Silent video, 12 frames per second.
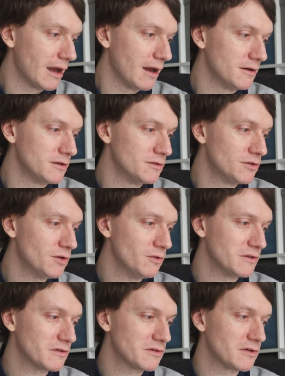And in
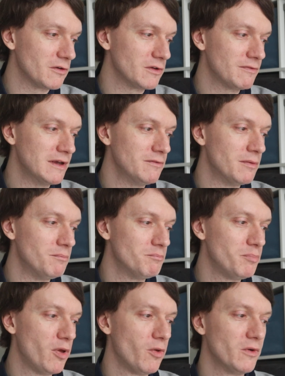doing so, they've even
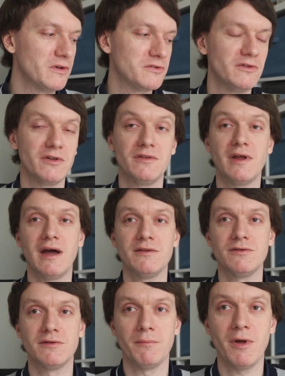poisoned and
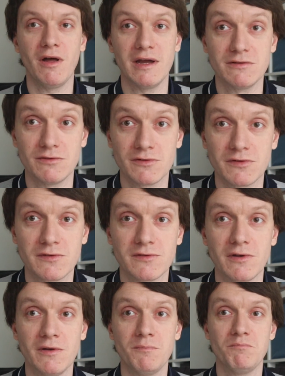undermined
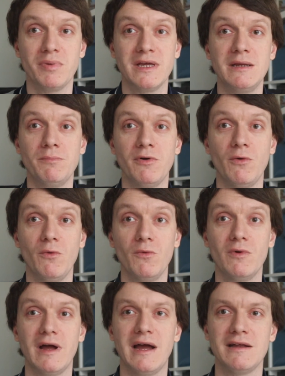certain
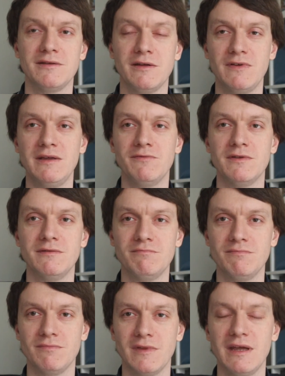people, and they've
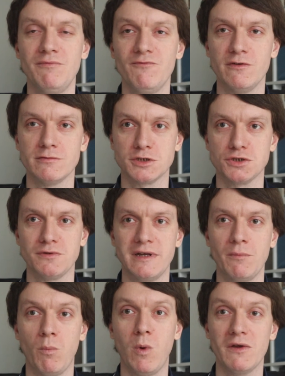even
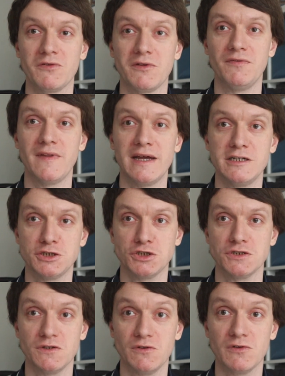infiltrated Western
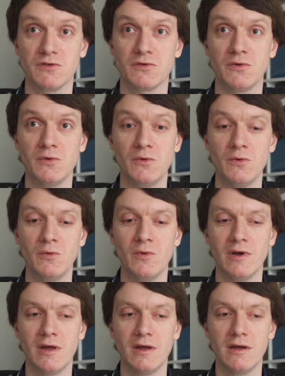nations to